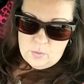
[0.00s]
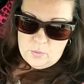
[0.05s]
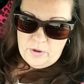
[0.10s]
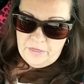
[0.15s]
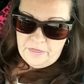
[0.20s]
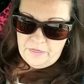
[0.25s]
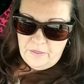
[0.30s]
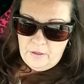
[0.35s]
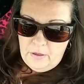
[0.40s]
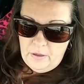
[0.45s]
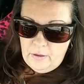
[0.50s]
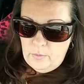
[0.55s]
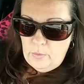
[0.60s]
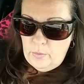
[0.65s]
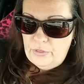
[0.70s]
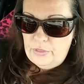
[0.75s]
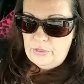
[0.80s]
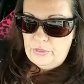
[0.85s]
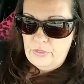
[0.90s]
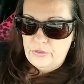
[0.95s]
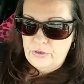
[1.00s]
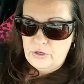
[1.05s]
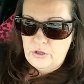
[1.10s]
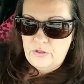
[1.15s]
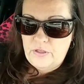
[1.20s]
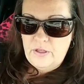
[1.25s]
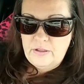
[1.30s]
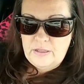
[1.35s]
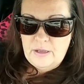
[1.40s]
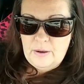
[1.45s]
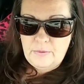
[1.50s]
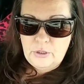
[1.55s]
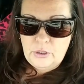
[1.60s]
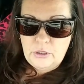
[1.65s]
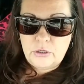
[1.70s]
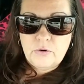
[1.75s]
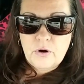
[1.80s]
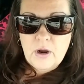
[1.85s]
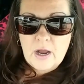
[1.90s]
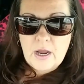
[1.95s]
with do you think that would
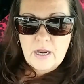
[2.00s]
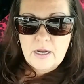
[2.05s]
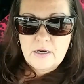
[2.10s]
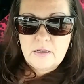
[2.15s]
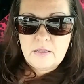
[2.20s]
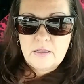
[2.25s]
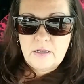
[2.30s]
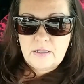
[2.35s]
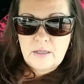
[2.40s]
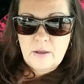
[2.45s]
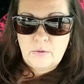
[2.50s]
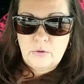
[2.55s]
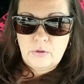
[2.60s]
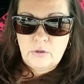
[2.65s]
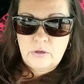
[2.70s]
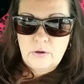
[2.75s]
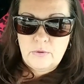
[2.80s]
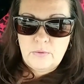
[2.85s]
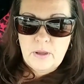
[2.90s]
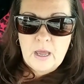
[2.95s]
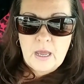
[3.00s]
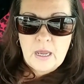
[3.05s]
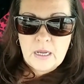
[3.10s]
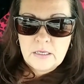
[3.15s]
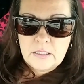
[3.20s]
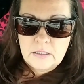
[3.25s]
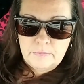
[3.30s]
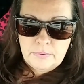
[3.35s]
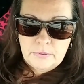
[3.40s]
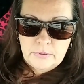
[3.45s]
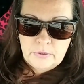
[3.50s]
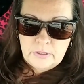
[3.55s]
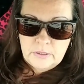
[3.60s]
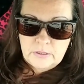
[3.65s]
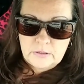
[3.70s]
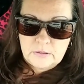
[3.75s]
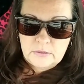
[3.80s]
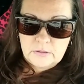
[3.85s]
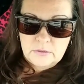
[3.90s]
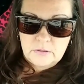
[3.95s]
look right? Do you think that would look okay to
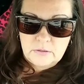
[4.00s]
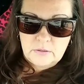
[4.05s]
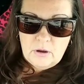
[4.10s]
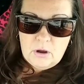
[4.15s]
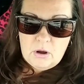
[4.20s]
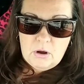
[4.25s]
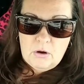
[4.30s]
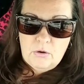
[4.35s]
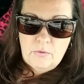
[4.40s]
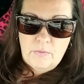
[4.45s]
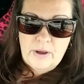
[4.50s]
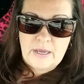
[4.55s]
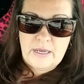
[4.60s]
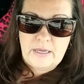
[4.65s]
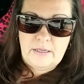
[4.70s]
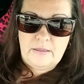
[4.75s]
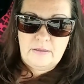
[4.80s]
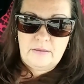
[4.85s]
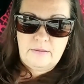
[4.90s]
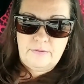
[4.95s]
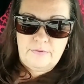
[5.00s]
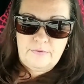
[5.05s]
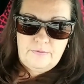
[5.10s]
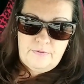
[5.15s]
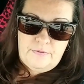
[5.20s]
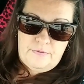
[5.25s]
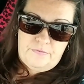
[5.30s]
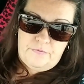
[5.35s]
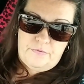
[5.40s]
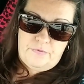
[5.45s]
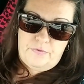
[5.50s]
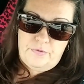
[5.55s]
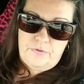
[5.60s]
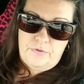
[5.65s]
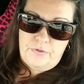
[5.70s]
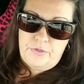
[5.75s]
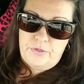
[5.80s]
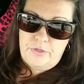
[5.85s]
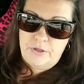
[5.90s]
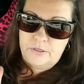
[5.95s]
put hallway
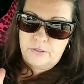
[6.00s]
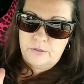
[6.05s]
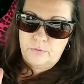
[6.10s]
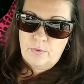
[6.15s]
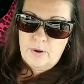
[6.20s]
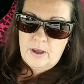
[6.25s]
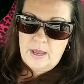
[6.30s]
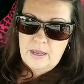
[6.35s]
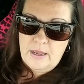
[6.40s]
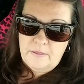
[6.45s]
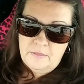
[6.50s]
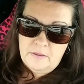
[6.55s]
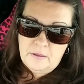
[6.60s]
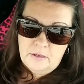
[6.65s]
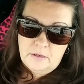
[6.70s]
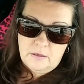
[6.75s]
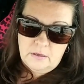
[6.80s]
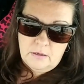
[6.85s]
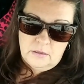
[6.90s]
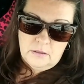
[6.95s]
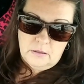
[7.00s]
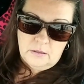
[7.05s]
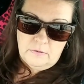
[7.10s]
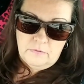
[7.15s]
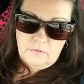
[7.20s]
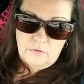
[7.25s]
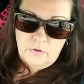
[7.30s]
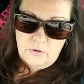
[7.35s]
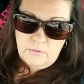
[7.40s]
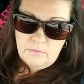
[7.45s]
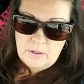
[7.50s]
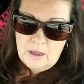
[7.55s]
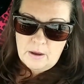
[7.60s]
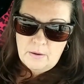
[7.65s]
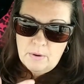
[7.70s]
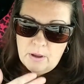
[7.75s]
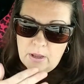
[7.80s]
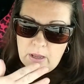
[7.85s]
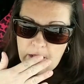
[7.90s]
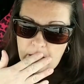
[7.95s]
this way and then living room that
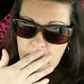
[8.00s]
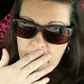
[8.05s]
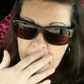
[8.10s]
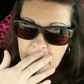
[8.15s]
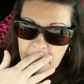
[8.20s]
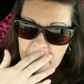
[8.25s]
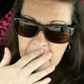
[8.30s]
way?